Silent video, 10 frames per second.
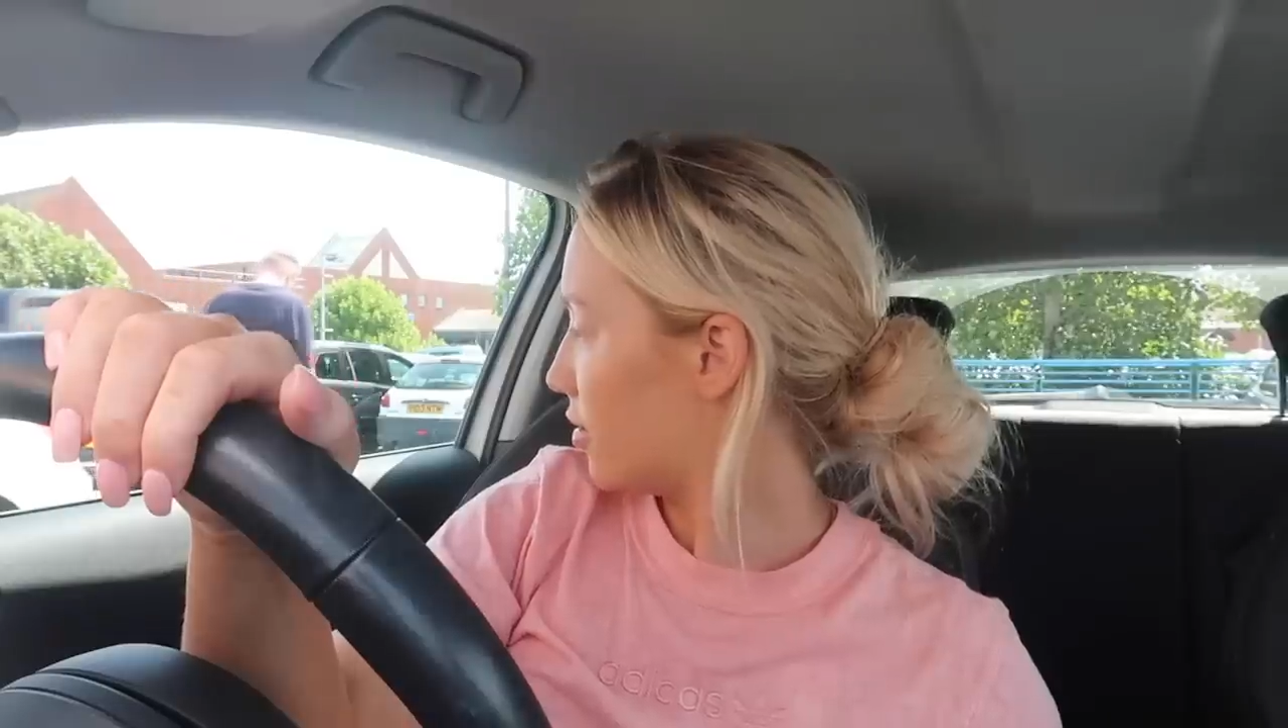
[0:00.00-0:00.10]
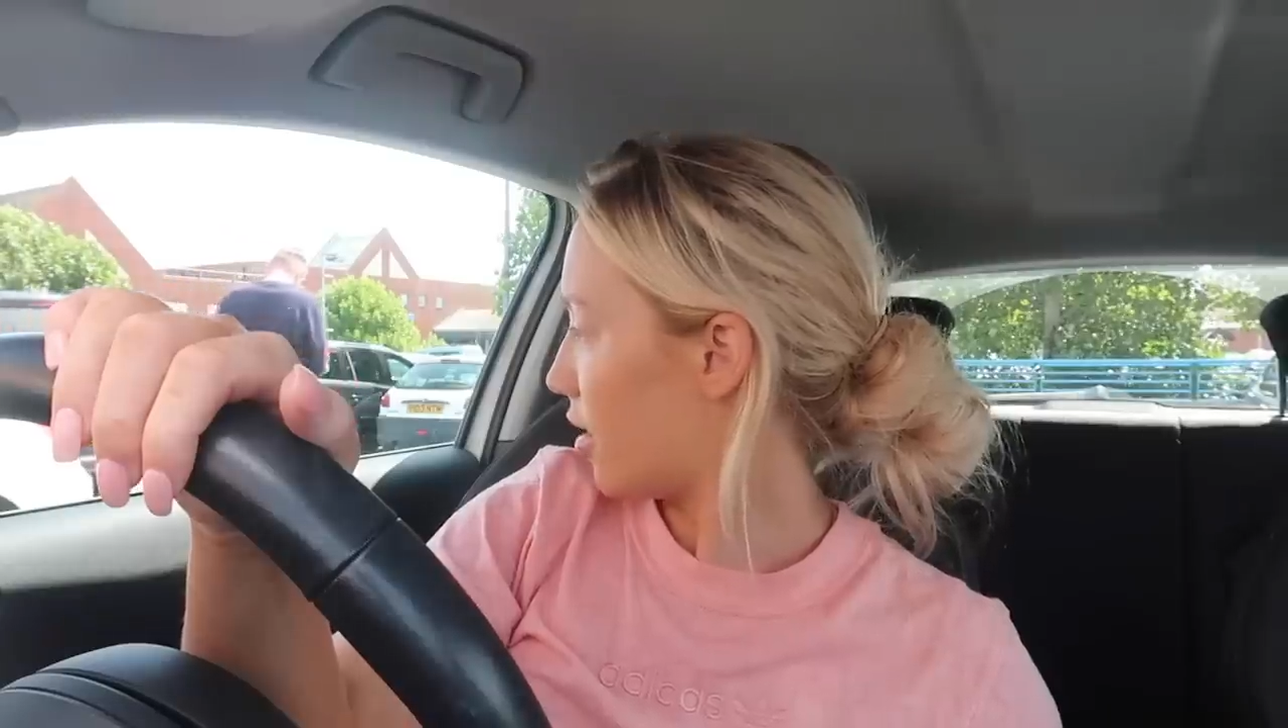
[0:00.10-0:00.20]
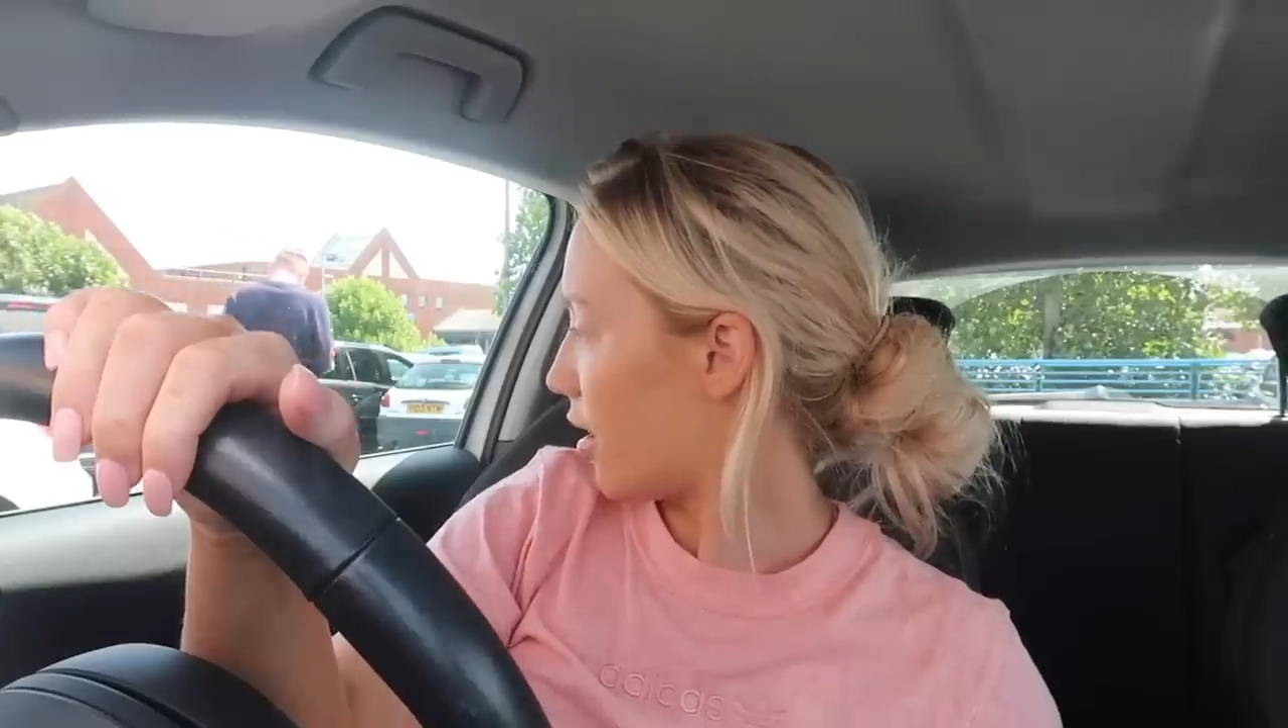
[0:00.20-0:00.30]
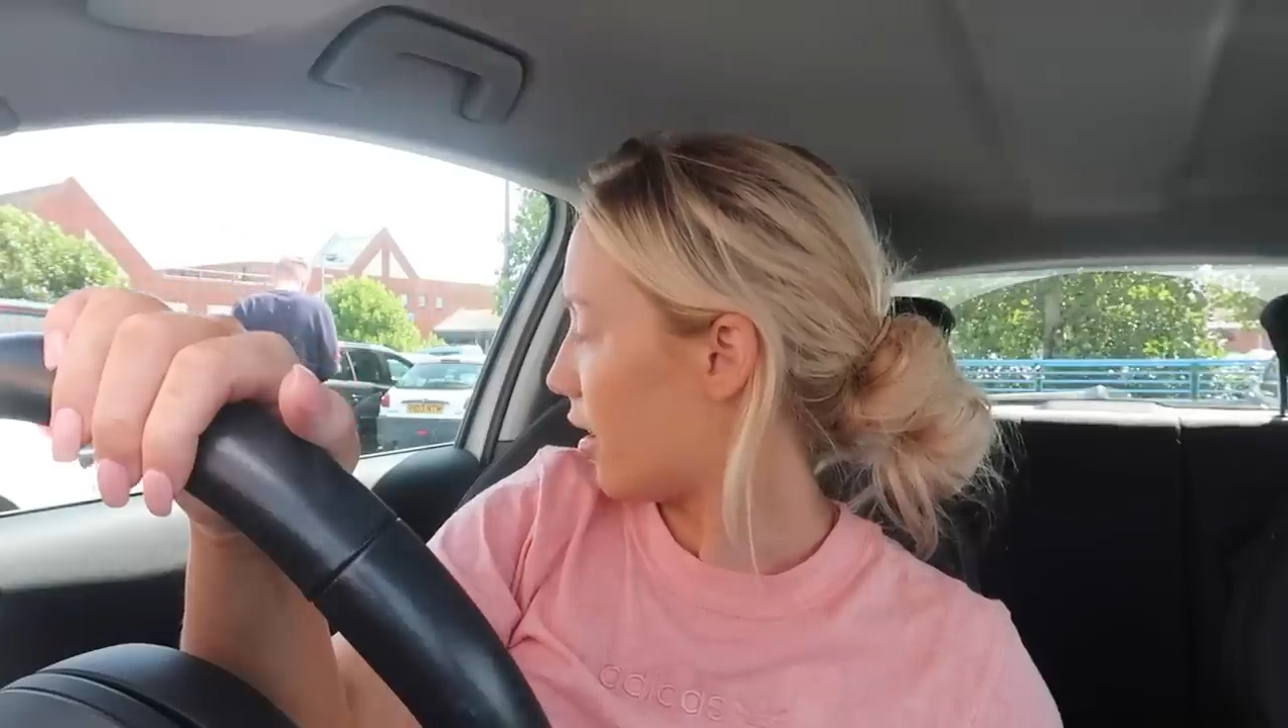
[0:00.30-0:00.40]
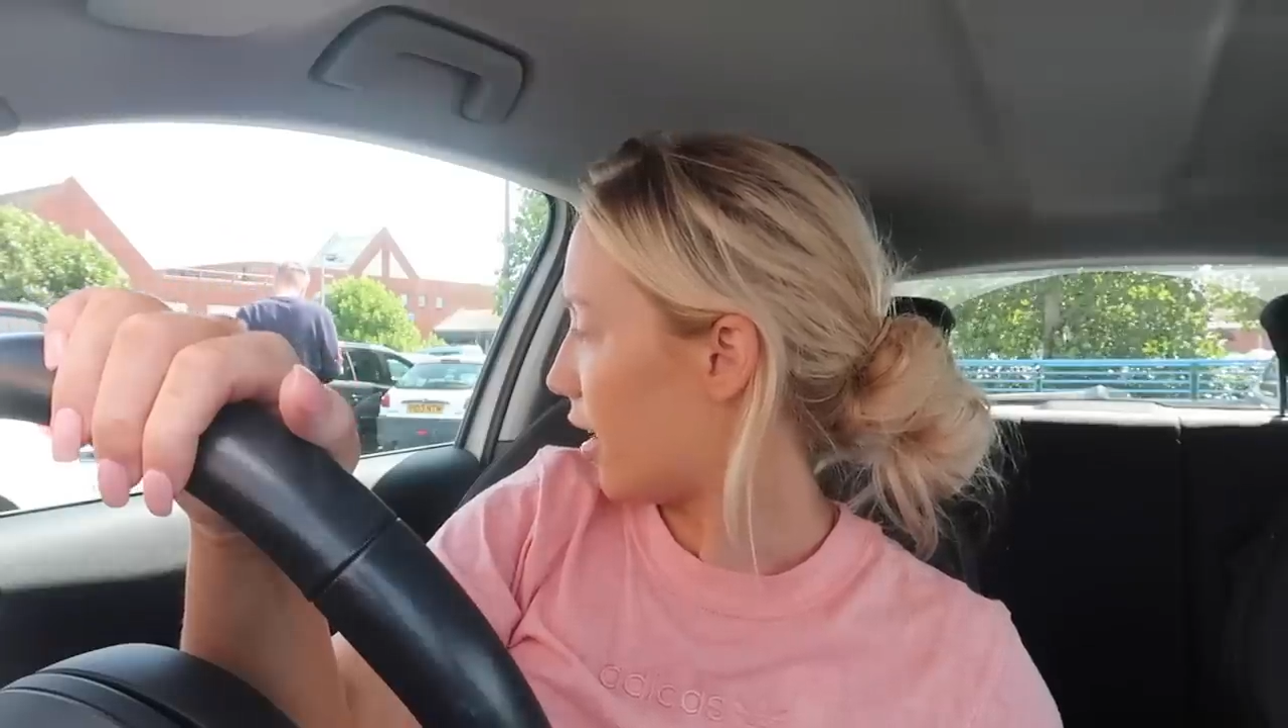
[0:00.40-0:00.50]

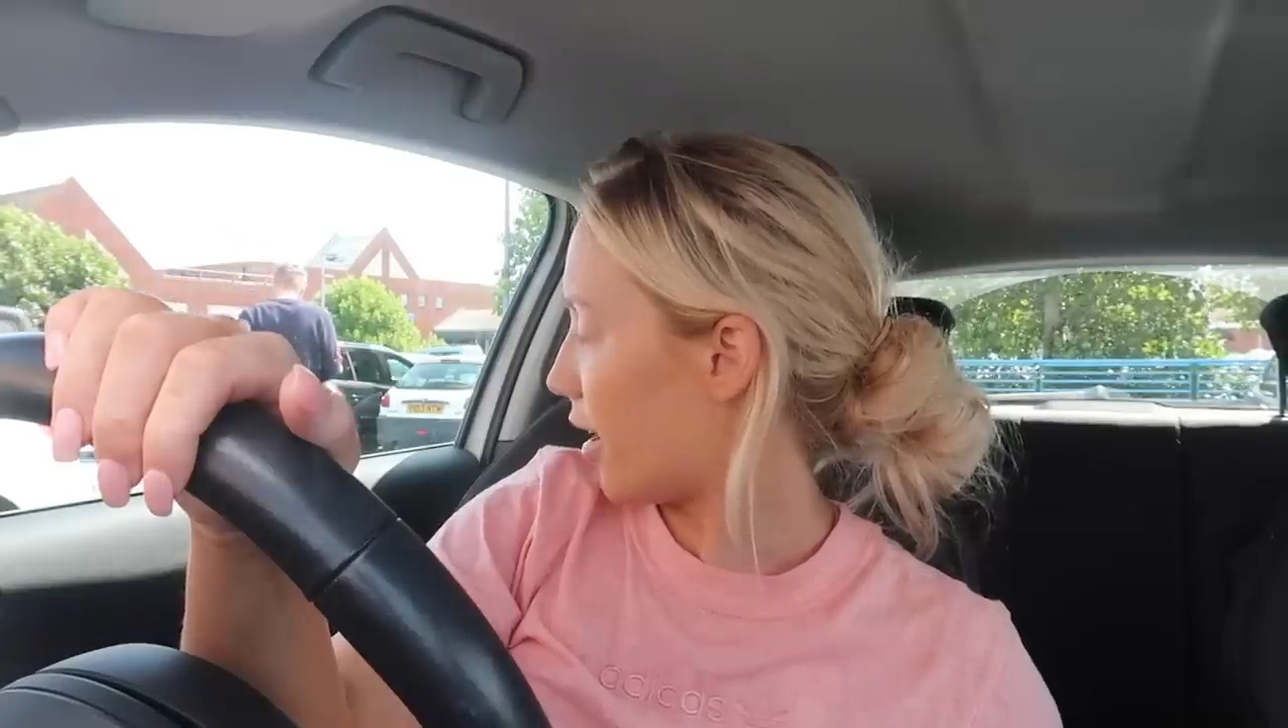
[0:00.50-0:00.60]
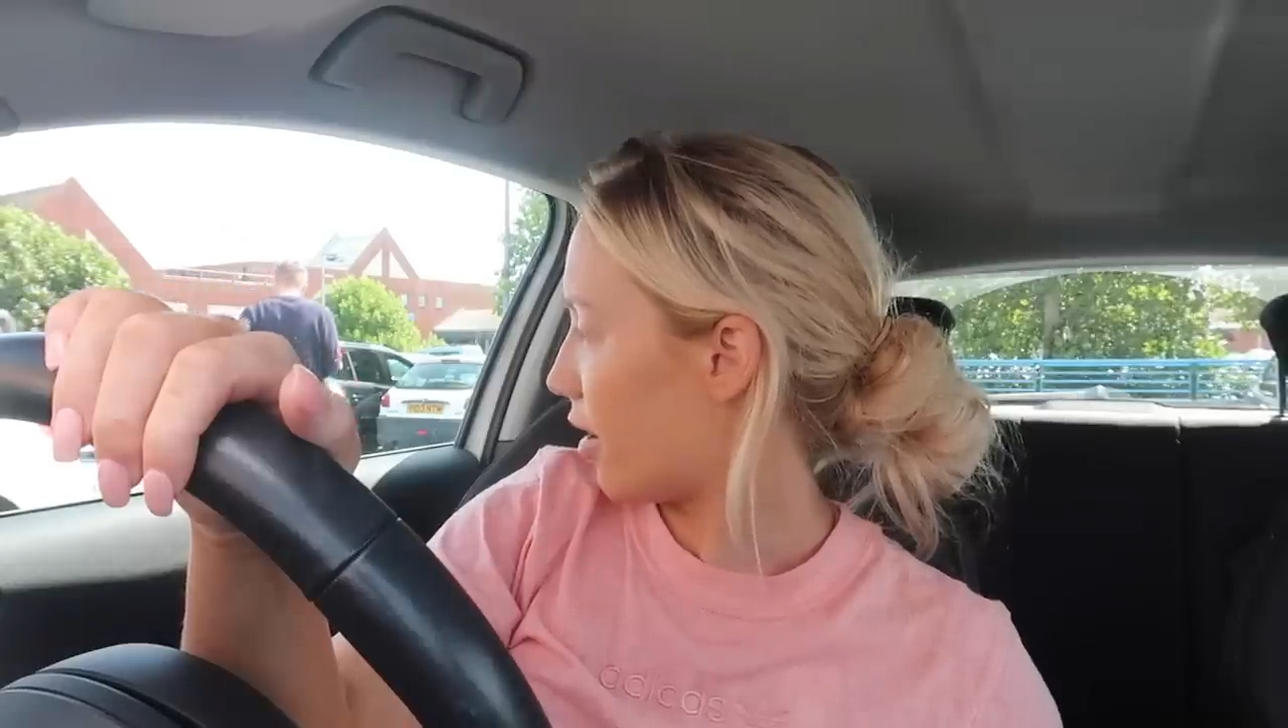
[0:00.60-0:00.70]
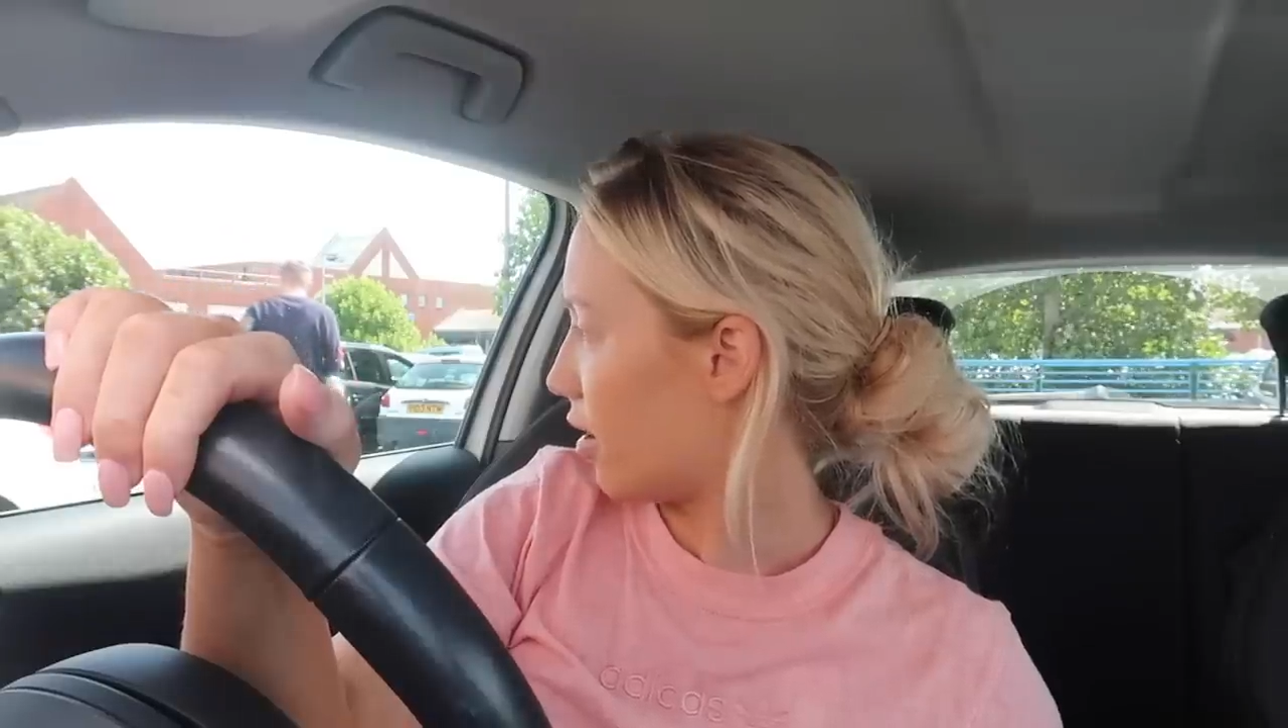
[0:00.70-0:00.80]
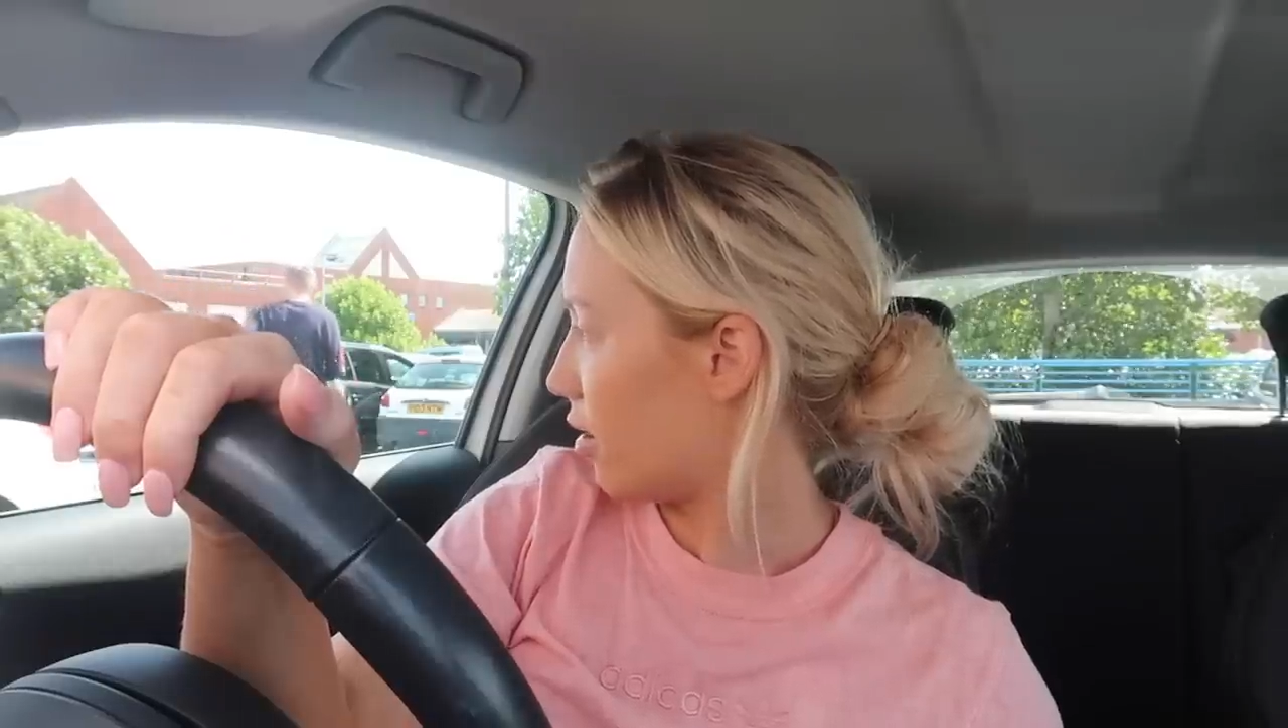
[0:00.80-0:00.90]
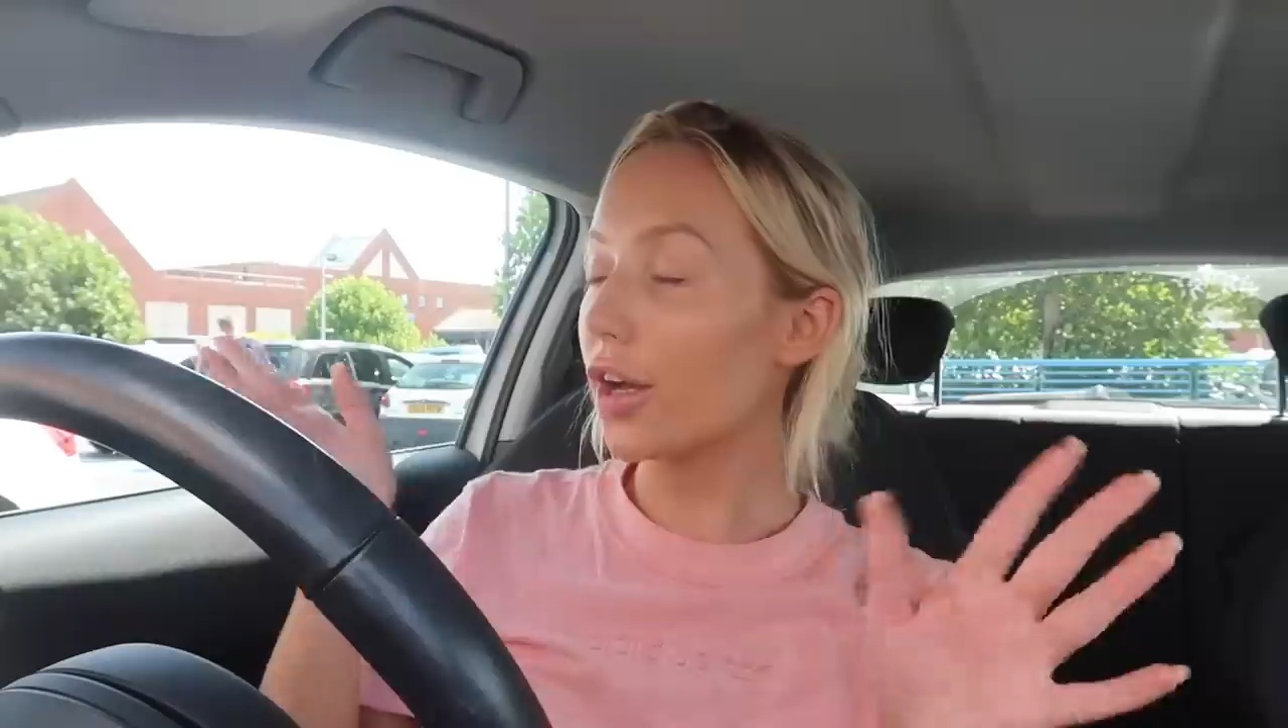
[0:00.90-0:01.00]
see you later